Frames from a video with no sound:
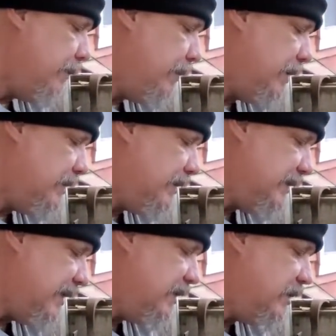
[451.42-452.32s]
Because it
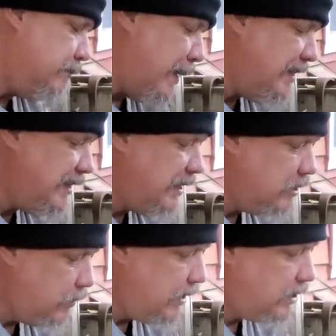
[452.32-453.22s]
says spicy
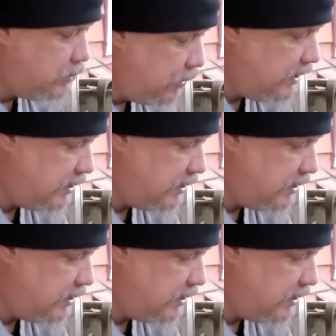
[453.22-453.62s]
sweet soy